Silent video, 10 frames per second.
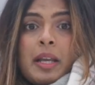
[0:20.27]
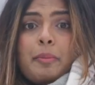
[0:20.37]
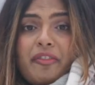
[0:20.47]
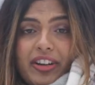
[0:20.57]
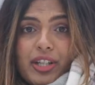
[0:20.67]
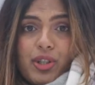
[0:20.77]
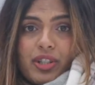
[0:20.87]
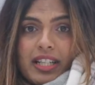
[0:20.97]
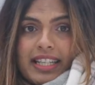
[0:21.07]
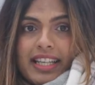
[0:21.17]

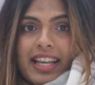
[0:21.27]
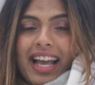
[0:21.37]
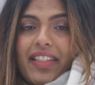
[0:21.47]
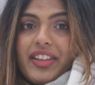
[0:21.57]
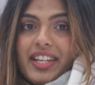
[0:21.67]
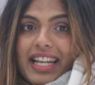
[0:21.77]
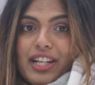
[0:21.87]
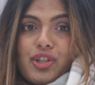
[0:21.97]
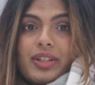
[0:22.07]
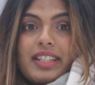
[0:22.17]
professionally at the
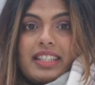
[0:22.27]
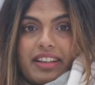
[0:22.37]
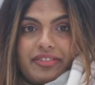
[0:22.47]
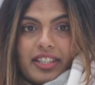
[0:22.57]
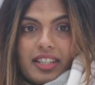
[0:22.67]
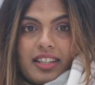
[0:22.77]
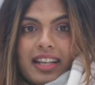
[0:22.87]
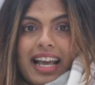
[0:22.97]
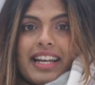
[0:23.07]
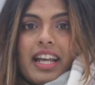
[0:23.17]
national level
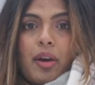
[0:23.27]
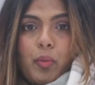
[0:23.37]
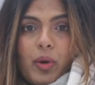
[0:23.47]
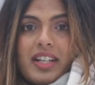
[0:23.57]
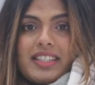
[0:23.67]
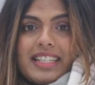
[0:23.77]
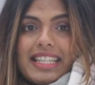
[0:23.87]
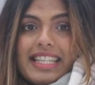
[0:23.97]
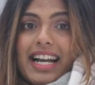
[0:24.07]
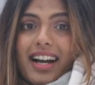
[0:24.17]
and have worked
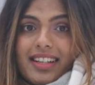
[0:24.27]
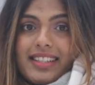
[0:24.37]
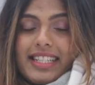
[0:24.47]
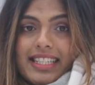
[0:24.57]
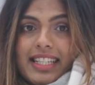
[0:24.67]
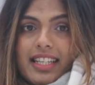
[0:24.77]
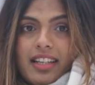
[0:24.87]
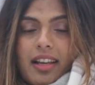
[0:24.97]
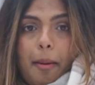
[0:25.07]
in the ICT,